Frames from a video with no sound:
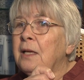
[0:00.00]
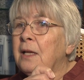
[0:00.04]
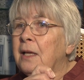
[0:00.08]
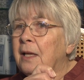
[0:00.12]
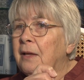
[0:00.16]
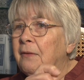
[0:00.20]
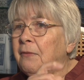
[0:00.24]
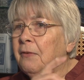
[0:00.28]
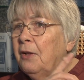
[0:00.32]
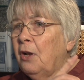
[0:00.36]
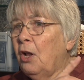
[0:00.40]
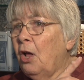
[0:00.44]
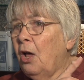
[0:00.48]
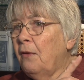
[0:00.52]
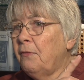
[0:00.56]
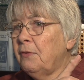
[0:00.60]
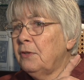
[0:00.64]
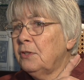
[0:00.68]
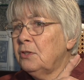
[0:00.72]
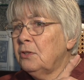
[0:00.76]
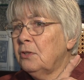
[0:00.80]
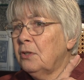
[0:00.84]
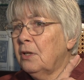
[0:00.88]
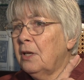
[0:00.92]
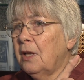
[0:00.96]
If an
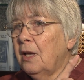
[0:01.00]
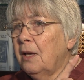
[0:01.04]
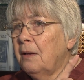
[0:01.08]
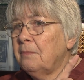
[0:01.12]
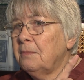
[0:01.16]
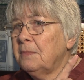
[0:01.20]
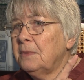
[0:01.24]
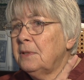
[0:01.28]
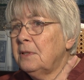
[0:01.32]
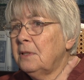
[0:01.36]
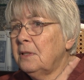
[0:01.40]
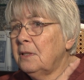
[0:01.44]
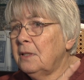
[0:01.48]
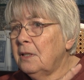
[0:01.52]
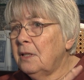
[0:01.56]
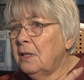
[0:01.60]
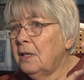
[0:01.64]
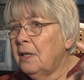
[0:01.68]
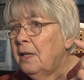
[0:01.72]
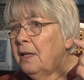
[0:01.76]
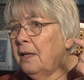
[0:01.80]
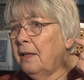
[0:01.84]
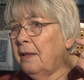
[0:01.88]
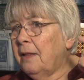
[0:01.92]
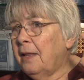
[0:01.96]
officer comes,
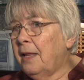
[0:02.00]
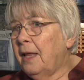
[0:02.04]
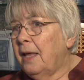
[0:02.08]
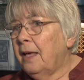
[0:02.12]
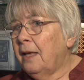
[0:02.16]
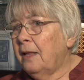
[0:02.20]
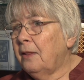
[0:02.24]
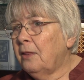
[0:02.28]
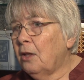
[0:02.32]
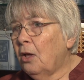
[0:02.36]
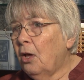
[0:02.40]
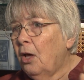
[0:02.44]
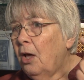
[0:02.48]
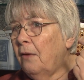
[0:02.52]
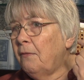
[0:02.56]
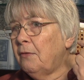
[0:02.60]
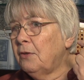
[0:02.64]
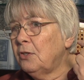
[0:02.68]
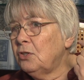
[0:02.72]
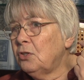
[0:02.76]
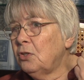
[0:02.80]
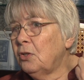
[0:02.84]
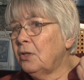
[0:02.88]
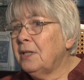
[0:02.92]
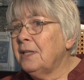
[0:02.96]
the
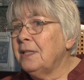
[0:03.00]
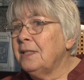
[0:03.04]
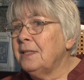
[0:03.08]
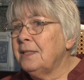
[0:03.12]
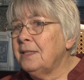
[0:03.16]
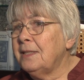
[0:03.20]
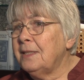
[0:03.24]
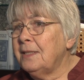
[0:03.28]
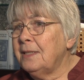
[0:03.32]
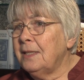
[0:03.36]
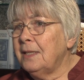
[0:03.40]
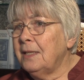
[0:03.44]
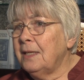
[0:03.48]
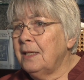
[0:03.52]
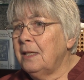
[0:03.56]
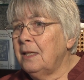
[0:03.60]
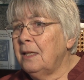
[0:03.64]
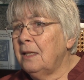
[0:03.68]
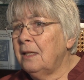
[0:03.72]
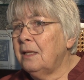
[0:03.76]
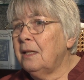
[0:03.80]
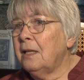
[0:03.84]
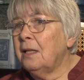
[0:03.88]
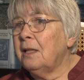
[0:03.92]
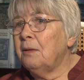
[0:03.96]
officer can see
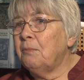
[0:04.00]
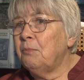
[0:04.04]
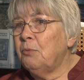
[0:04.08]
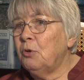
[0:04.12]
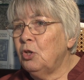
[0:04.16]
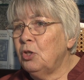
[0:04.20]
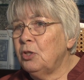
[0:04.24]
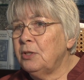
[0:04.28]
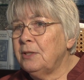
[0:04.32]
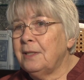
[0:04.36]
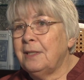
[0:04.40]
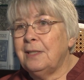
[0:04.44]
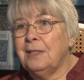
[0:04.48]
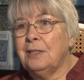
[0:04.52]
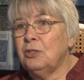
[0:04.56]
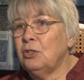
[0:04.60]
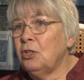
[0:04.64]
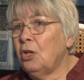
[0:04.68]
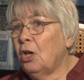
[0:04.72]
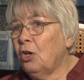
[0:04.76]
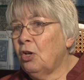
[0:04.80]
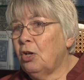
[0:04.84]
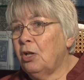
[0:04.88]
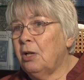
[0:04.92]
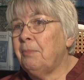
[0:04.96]
that the person is
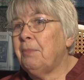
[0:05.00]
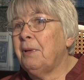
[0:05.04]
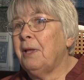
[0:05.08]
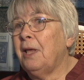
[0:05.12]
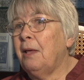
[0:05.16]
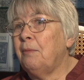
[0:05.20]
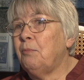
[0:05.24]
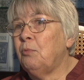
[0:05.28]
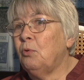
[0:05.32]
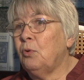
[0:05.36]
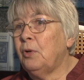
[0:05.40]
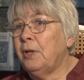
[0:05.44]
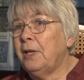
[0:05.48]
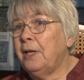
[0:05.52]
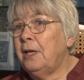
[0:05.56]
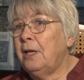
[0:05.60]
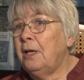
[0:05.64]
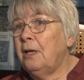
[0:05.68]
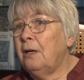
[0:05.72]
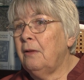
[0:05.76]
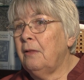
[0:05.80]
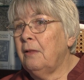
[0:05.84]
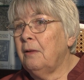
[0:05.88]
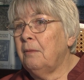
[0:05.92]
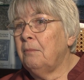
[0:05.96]
not going to be able to
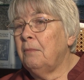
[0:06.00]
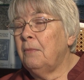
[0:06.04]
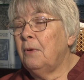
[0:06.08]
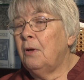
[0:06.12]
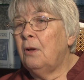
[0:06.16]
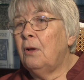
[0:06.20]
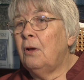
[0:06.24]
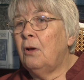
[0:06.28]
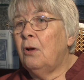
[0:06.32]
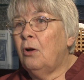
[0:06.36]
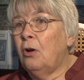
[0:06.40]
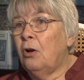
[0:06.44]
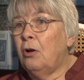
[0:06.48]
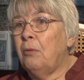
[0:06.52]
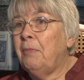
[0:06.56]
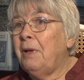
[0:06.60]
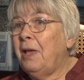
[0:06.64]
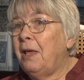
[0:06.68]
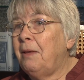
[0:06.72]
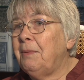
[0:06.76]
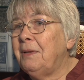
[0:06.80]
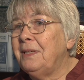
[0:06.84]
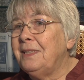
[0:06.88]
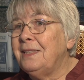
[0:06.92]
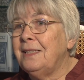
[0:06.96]
hear them, or
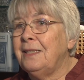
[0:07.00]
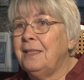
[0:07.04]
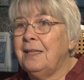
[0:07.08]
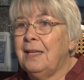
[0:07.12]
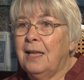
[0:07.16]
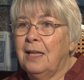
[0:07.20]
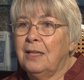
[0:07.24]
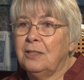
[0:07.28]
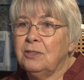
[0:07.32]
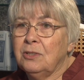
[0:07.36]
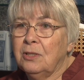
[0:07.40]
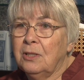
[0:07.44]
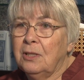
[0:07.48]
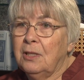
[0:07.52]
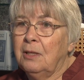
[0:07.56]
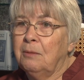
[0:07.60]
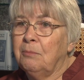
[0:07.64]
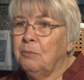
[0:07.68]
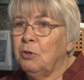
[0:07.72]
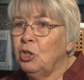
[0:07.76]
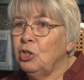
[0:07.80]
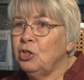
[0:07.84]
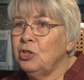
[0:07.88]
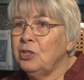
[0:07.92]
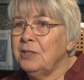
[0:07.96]
maybe didn't answer the
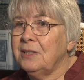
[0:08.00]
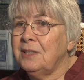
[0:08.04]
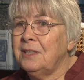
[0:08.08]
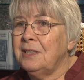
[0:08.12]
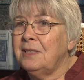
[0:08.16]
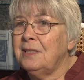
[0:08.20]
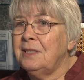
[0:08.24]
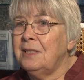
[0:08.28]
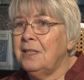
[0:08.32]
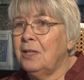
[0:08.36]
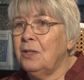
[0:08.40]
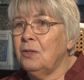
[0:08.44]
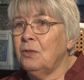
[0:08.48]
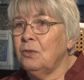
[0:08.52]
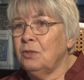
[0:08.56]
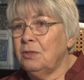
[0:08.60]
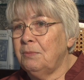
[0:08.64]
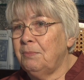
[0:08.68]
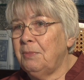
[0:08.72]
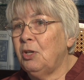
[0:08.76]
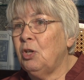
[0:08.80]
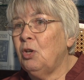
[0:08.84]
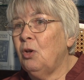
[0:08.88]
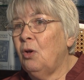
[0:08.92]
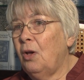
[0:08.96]
emergency signals
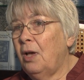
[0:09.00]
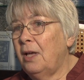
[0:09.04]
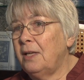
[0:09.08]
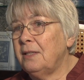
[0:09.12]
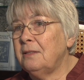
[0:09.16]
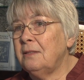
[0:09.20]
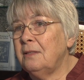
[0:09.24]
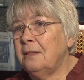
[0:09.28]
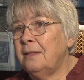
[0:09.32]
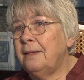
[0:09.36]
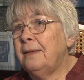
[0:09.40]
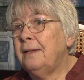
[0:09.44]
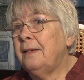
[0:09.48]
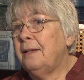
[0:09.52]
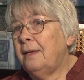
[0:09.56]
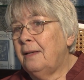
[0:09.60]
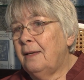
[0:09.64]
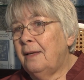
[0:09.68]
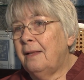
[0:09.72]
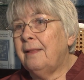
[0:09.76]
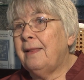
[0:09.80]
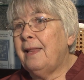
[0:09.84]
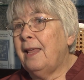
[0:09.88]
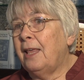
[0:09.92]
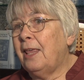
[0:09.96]
because
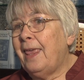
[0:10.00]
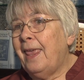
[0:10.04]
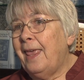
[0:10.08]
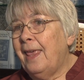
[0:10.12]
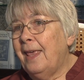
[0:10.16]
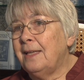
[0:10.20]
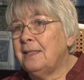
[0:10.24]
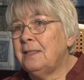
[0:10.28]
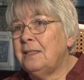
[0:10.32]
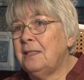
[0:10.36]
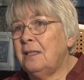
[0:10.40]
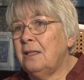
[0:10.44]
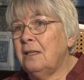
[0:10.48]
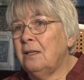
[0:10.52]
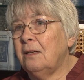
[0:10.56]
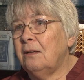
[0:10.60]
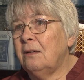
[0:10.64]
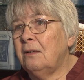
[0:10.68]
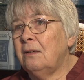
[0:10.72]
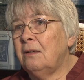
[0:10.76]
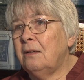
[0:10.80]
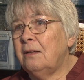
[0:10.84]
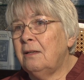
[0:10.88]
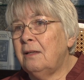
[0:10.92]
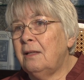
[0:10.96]
they can't hear.
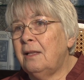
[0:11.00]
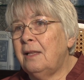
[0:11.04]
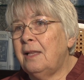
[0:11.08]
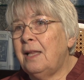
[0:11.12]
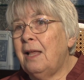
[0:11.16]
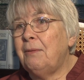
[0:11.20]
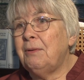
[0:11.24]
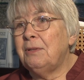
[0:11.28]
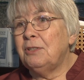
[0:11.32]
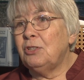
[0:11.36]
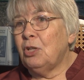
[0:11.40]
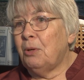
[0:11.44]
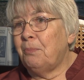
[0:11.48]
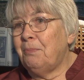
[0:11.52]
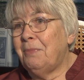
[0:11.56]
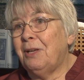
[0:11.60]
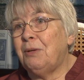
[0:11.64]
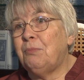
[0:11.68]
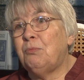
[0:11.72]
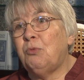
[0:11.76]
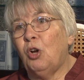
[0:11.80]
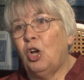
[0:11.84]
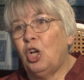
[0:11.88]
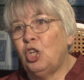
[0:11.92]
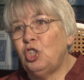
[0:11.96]
That was our big
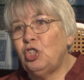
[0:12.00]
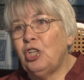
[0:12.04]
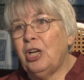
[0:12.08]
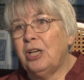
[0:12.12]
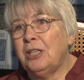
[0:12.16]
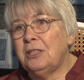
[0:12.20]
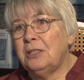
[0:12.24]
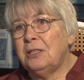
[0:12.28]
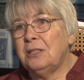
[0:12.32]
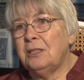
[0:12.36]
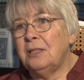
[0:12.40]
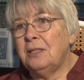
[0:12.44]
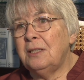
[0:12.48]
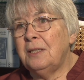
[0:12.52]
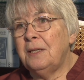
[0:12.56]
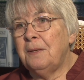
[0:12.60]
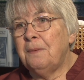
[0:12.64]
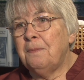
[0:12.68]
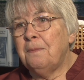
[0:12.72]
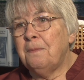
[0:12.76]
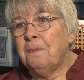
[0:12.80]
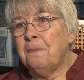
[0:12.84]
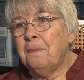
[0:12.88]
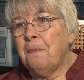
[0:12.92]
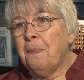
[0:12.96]
project.
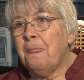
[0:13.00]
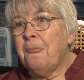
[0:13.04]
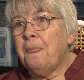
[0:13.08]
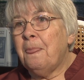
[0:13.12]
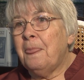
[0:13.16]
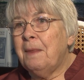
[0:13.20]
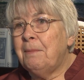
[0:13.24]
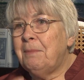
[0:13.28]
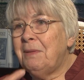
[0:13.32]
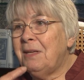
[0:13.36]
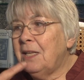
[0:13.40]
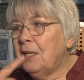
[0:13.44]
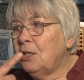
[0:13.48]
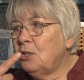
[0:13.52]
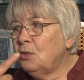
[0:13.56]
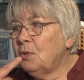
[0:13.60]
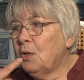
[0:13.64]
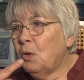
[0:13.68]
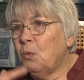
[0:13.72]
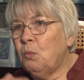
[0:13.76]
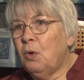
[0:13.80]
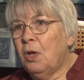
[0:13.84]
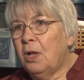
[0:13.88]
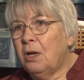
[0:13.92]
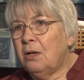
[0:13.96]
So what for
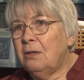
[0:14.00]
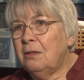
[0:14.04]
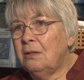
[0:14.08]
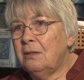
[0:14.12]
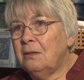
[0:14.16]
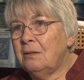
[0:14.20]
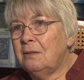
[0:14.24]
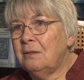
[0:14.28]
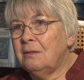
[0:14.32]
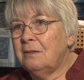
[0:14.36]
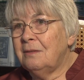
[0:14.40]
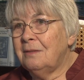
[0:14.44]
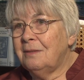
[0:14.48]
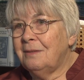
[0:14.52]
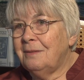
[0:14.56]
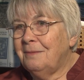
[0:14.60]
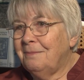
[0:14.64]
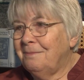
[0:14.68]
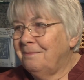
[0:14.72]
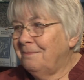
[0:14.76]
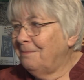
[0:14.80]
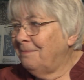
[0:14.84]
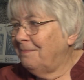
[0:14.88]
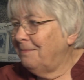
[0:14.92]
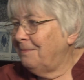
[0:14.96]
some, oh yeah, go
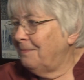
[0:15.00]
ahead.